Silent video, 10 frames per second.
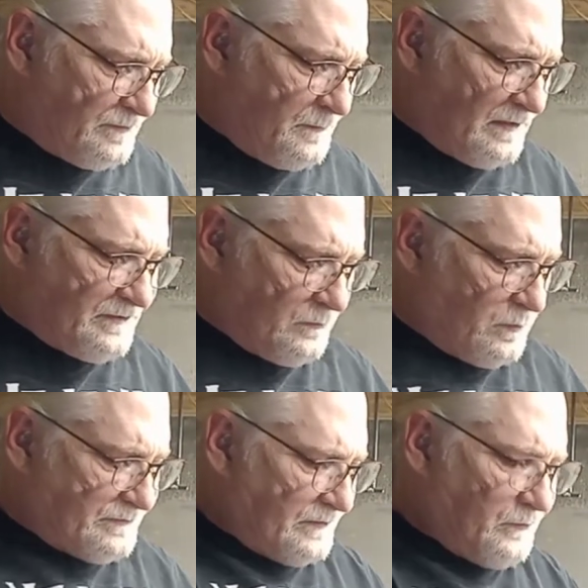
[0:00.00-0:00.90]
missing
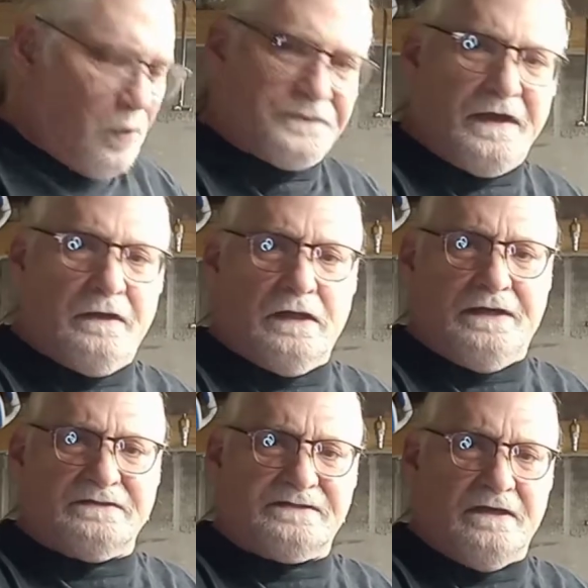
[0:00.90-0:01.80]
was this whole tail
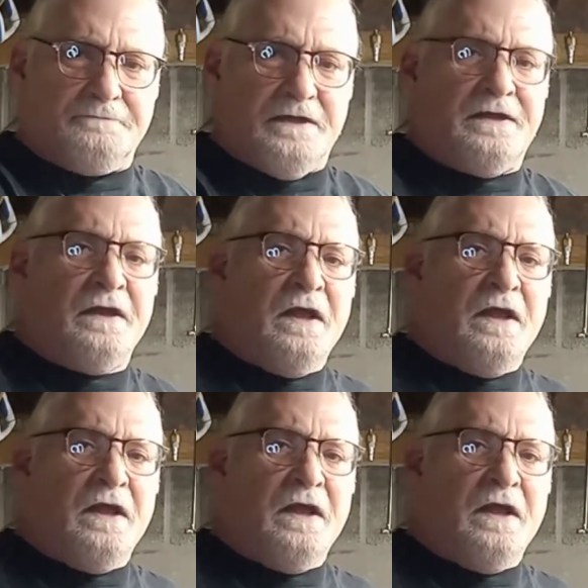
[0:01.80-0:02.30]
light assembly.